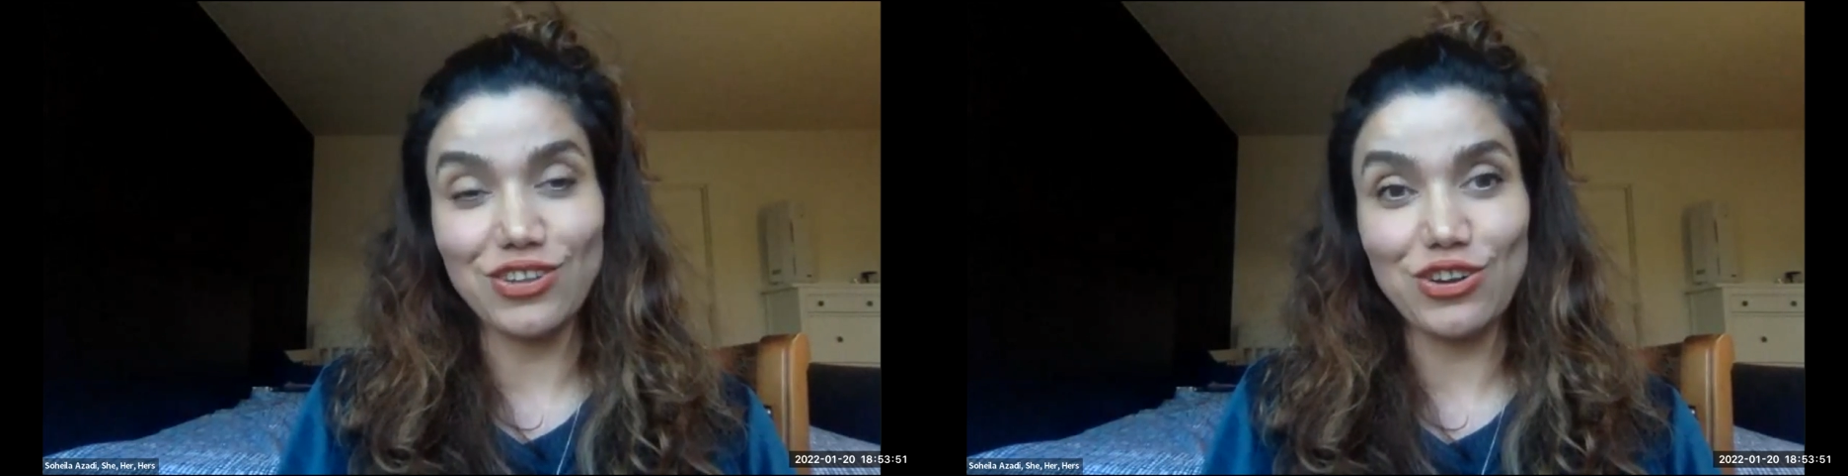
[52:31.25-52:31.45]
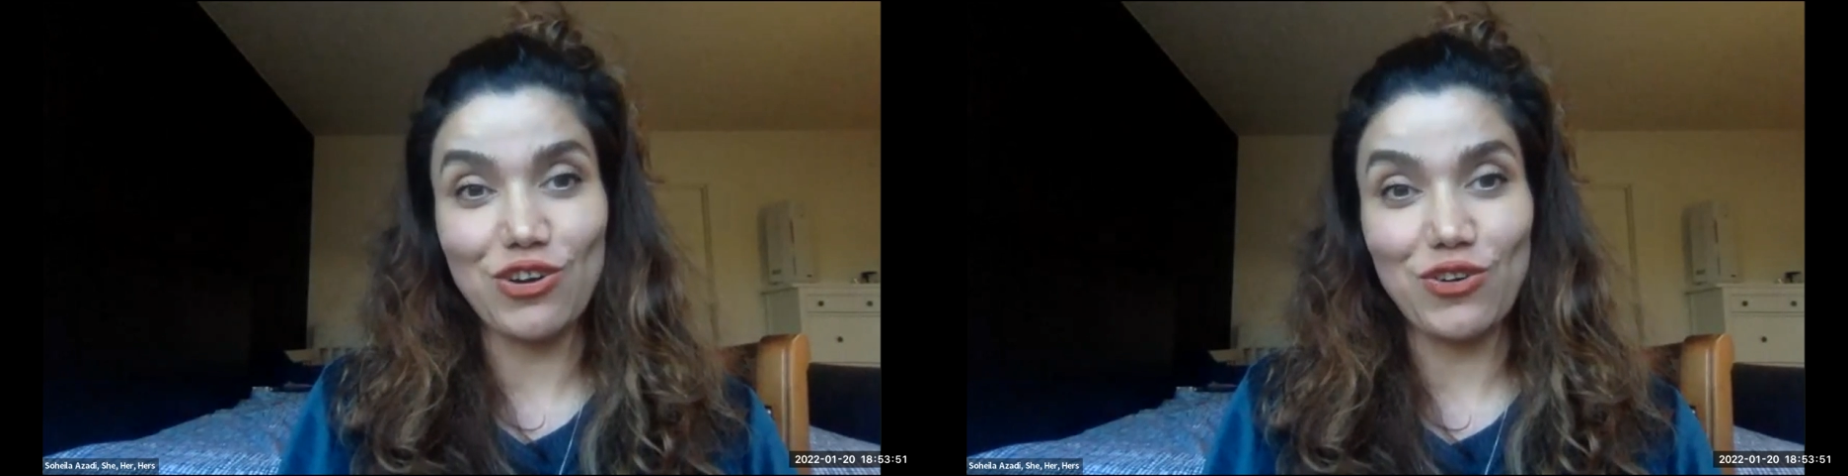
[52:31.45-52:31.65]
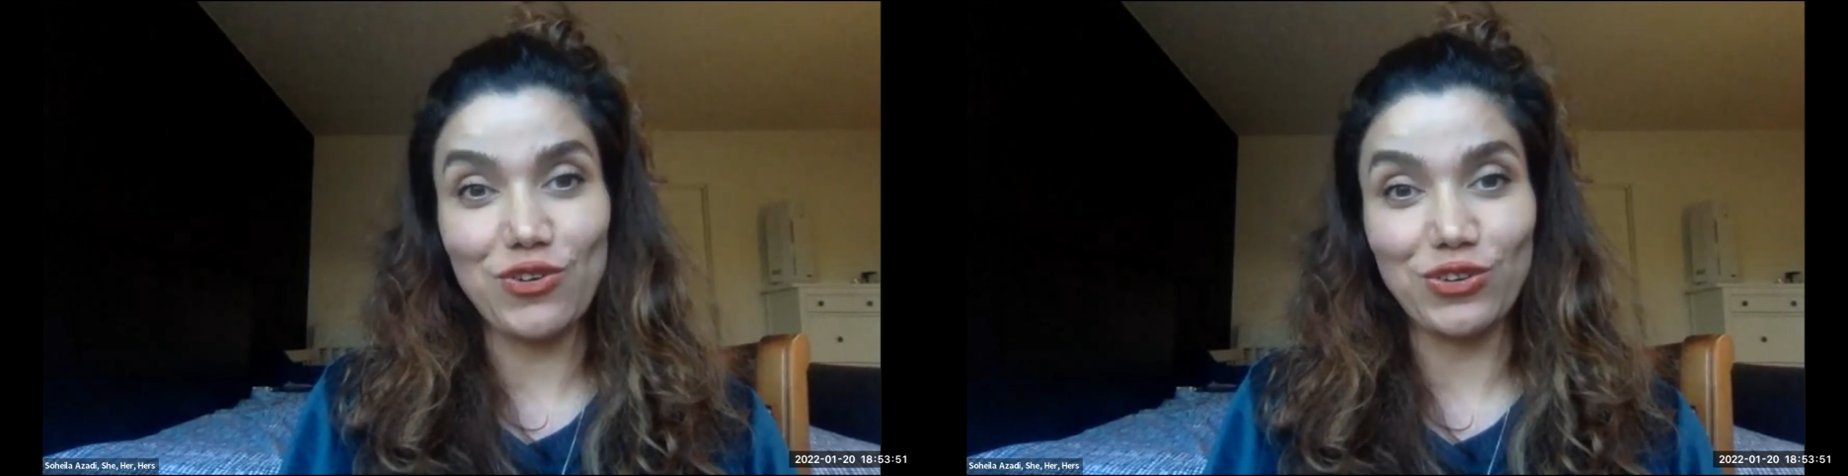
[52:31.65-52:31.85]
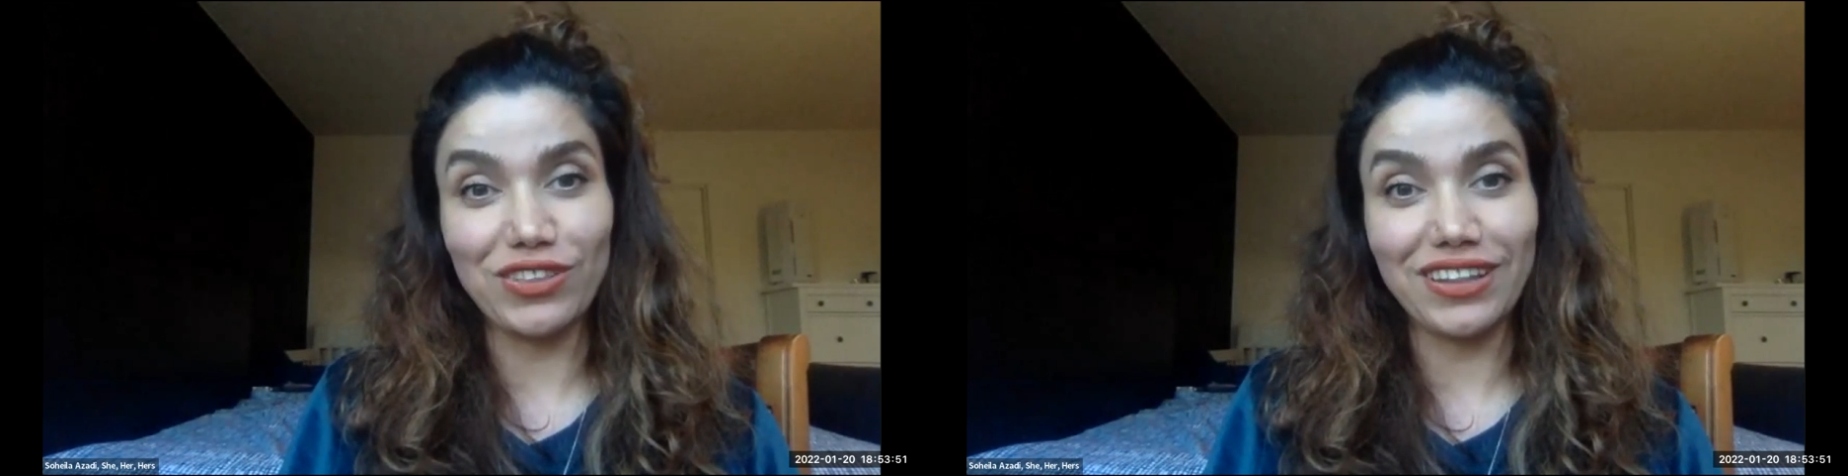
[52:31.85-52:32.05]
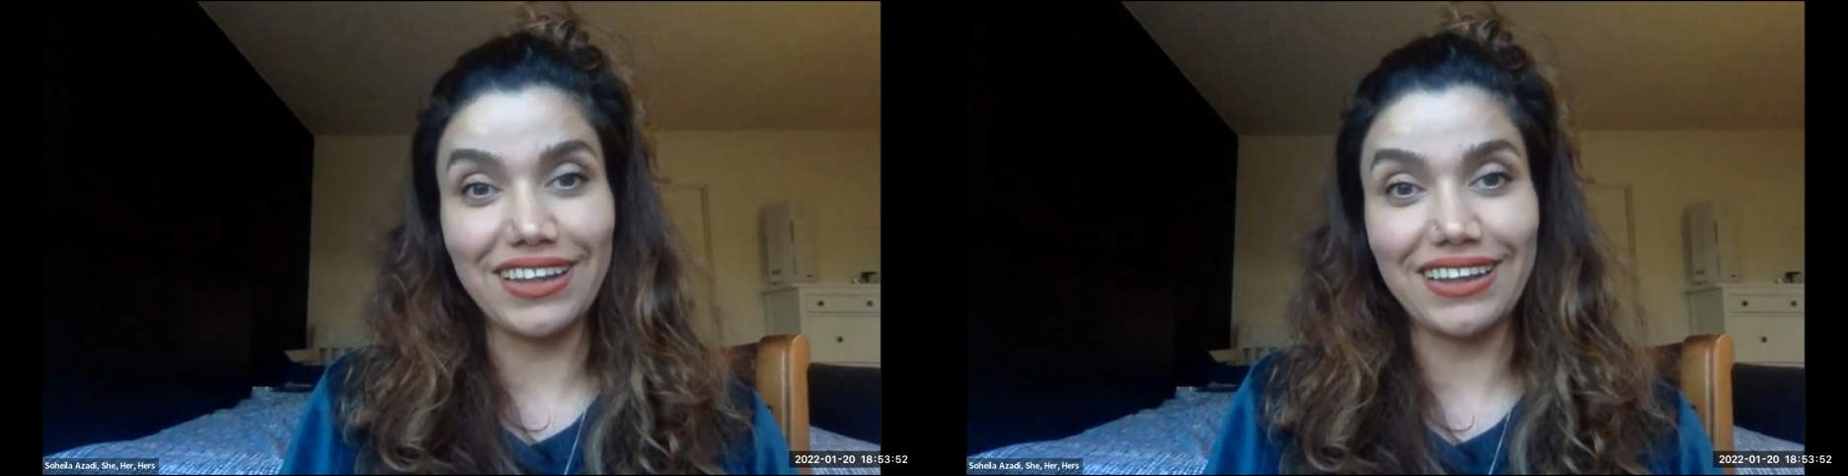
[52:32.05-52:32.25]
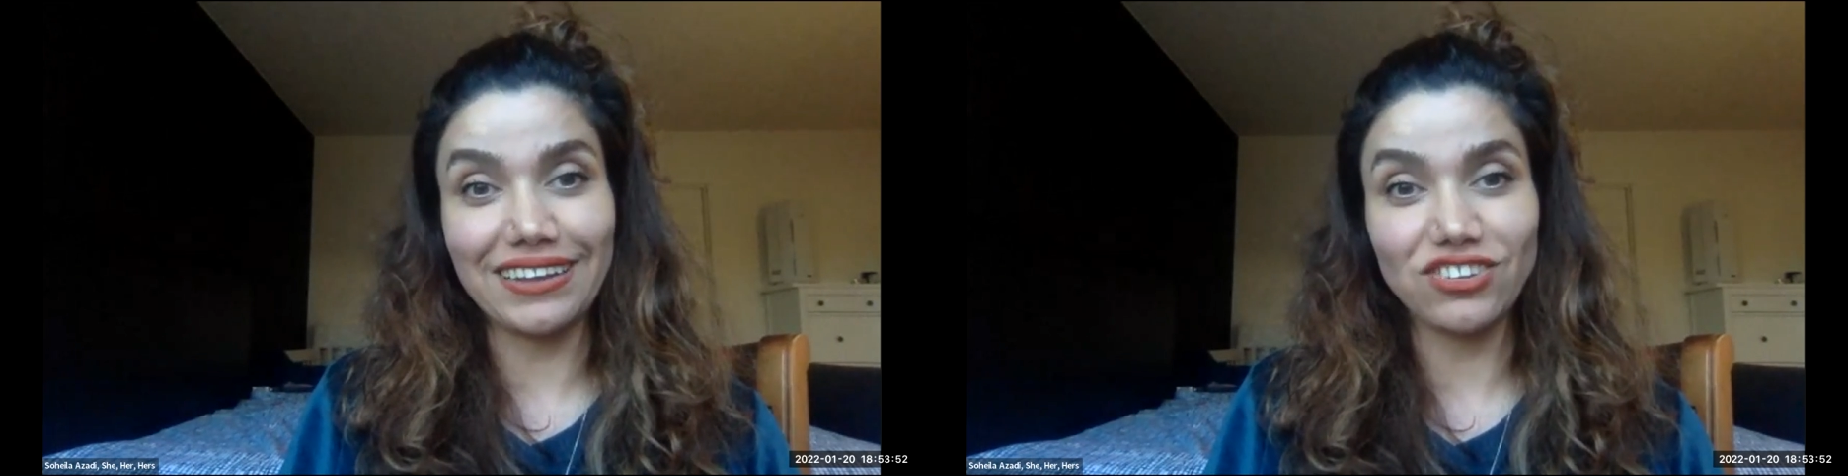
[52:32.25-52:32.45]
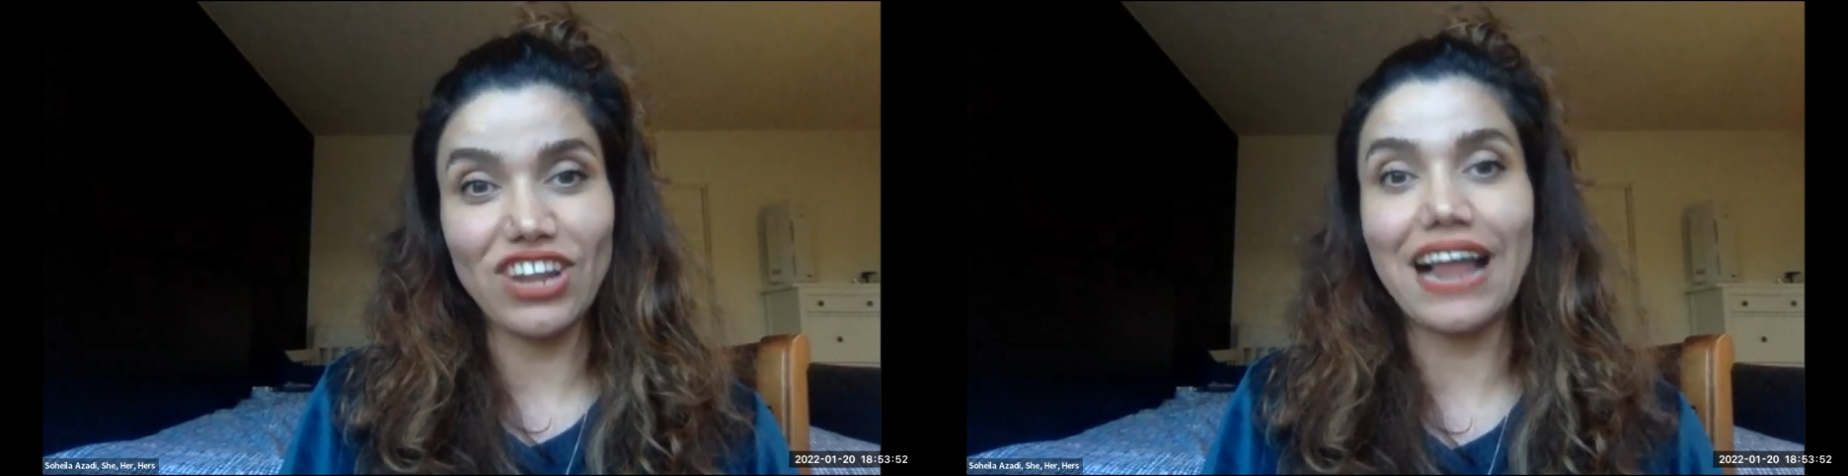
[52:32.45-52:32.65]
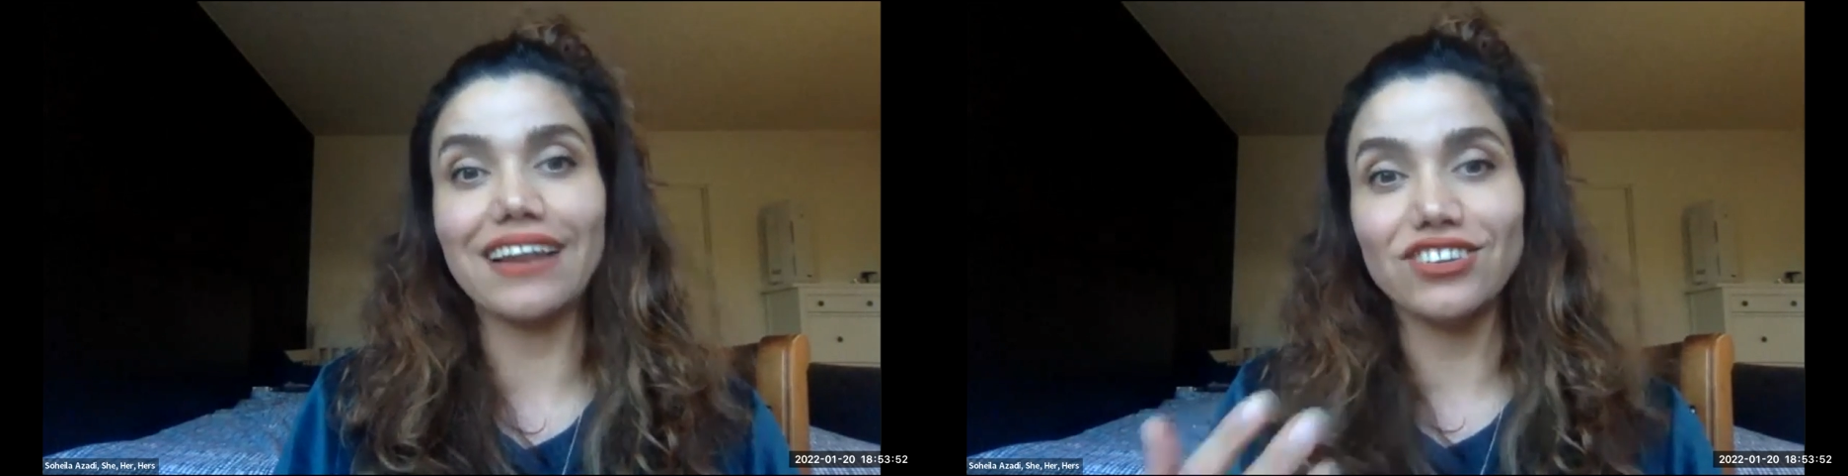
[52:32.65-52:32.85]
the
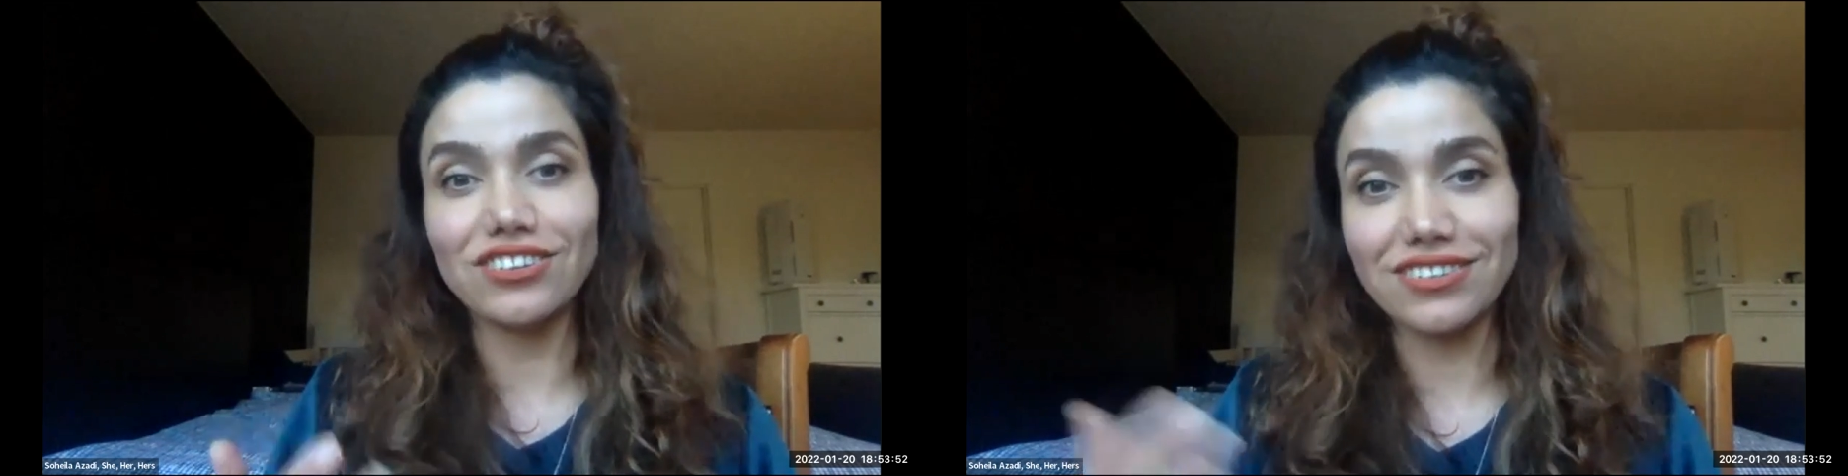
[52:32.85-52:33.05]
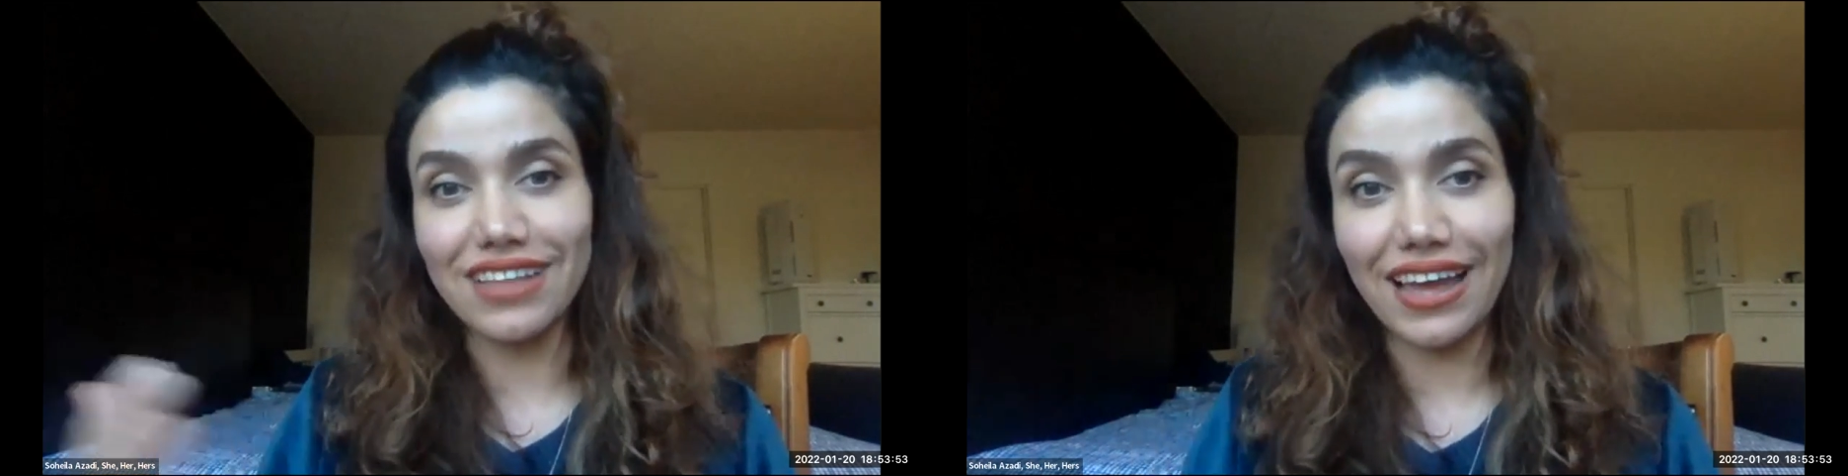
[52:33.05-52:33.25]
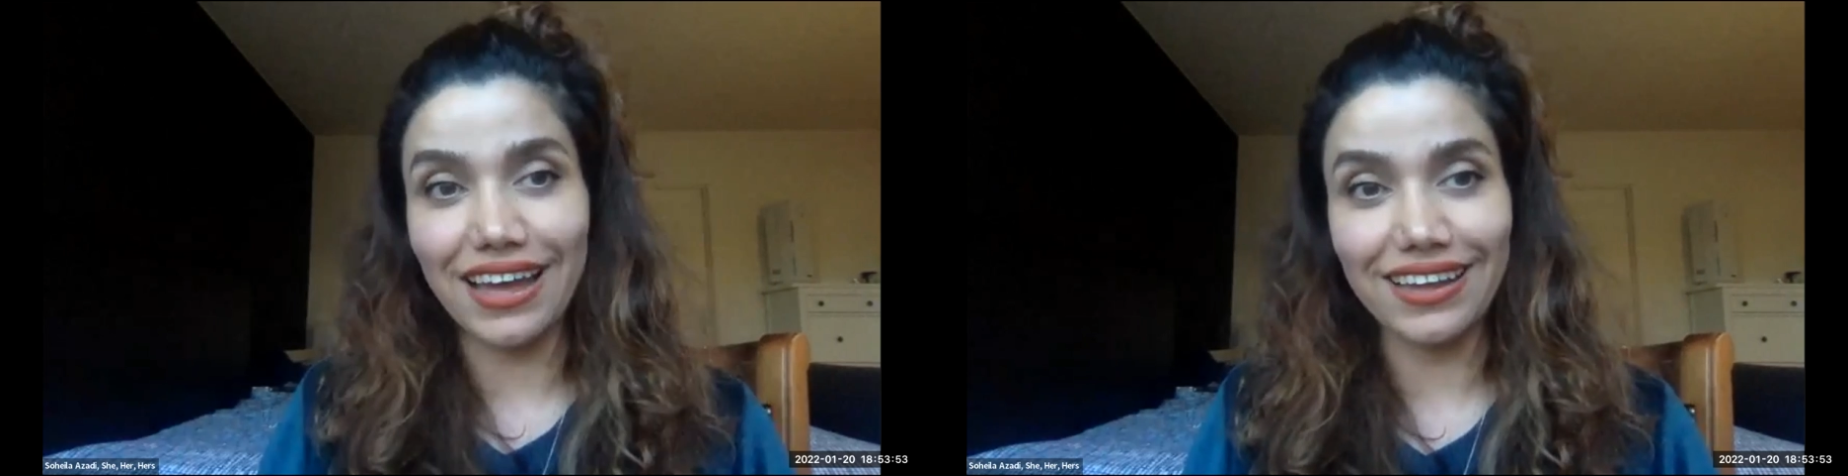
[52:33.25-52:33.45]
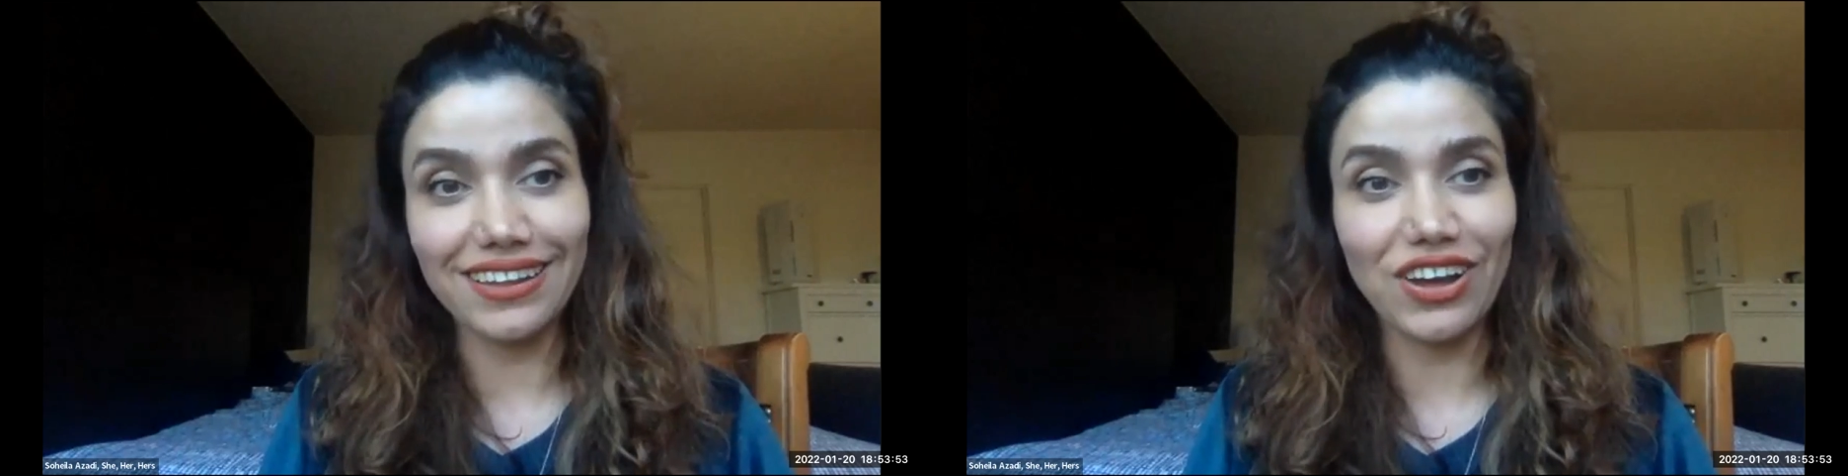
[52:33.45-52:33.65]
challenges that